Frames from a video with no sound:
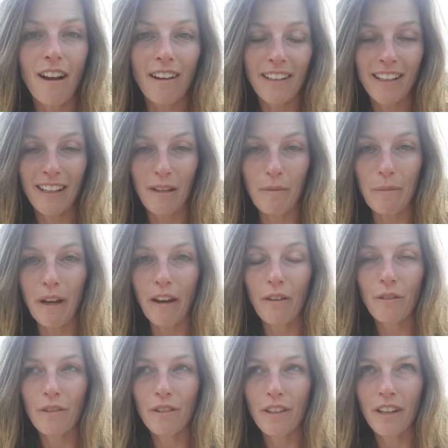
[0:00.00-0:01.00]
talking
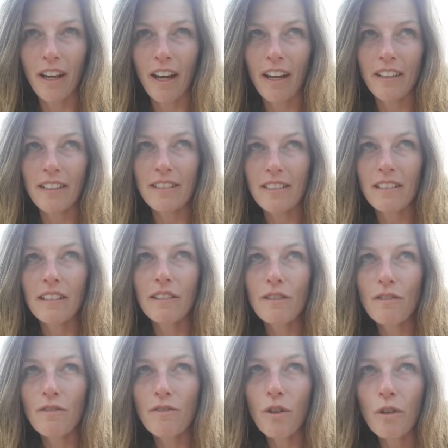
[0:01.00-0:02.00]
about, that
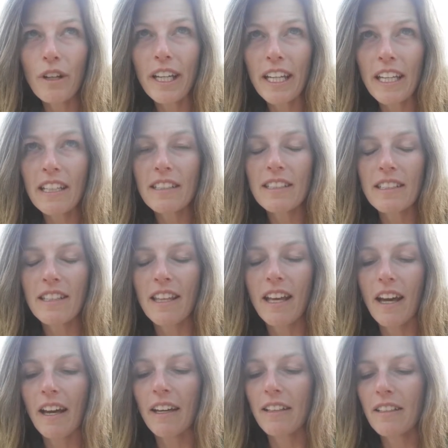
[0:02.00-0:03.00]
little voice,
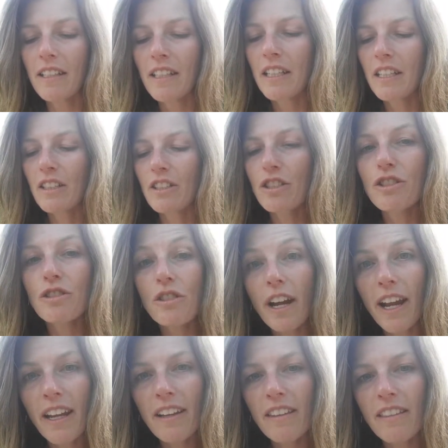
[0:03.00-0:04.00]
that
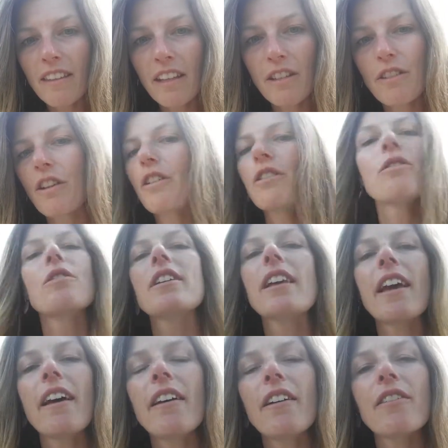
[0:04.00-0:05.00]
strength that you know you
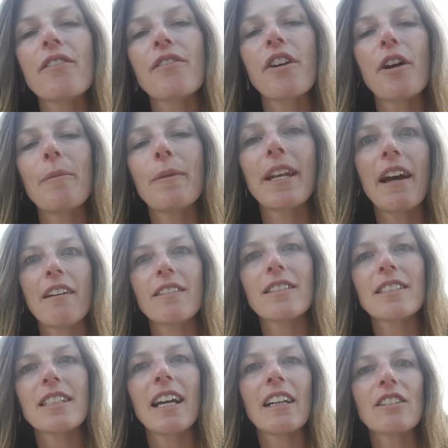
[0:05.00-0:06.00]
get from an
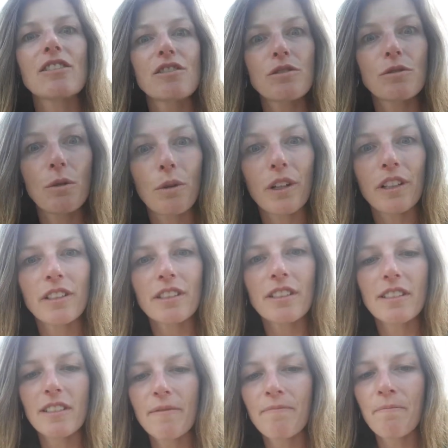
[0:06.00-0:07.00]
outside
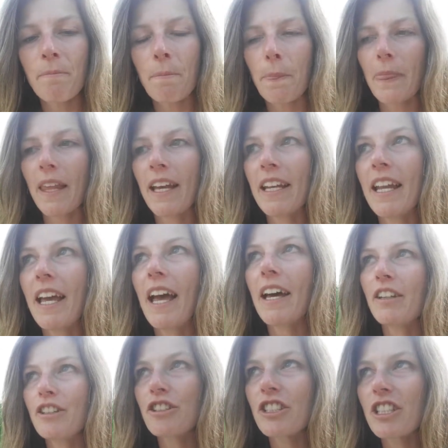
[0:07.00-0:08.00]
source, an
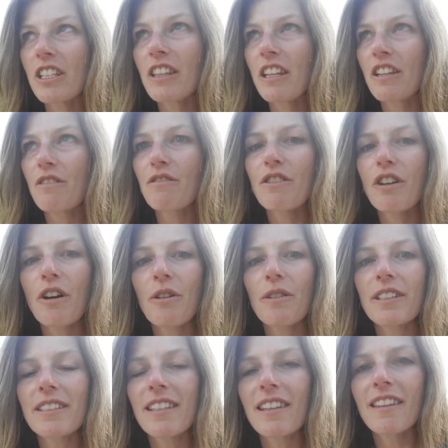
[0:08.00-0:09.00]
energy that you
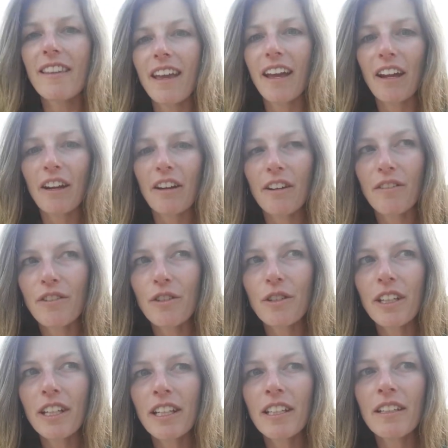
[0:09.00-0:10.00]
know is there, if you
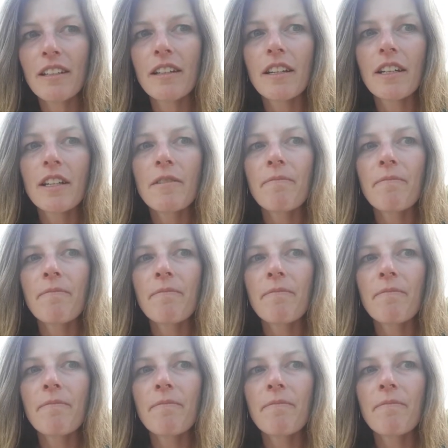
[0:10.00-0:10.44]
can